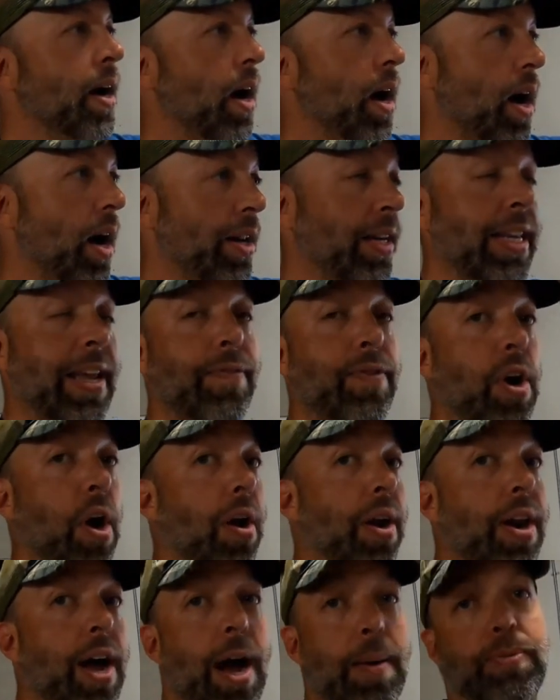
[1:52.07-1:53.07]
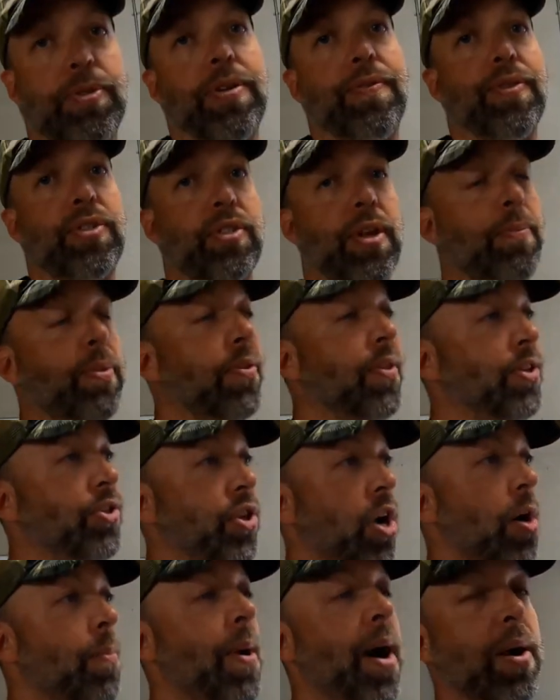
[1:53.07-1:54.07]
uh, to give y'all an option for something that
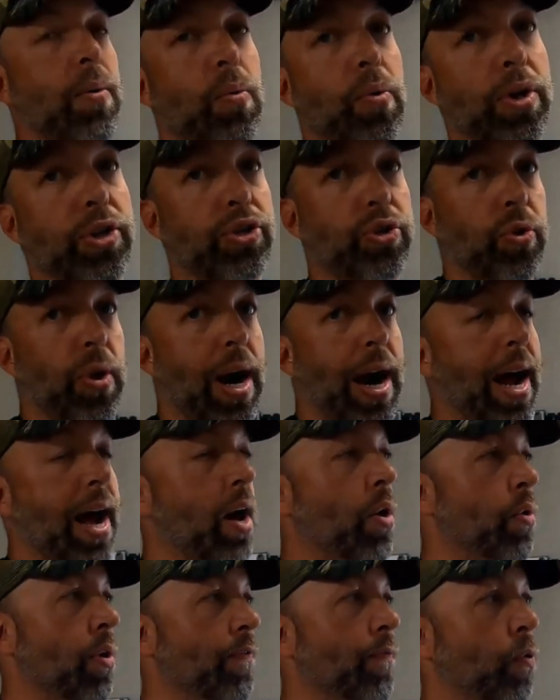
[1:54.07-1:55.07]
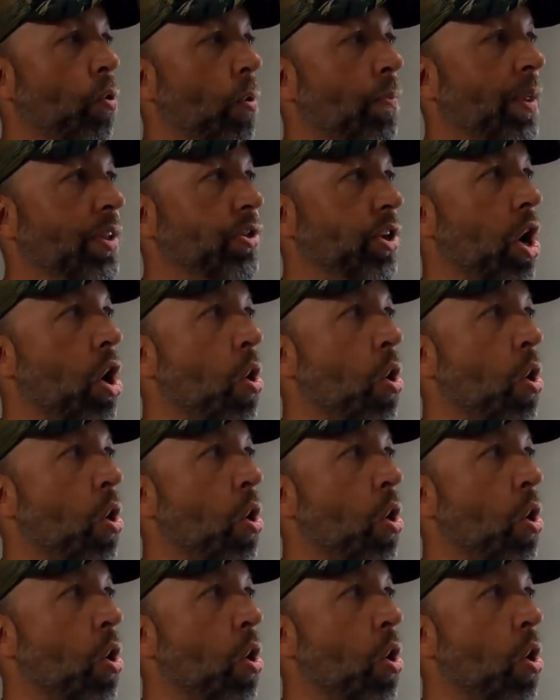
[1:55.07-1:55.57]
y'all might want to try on a form that's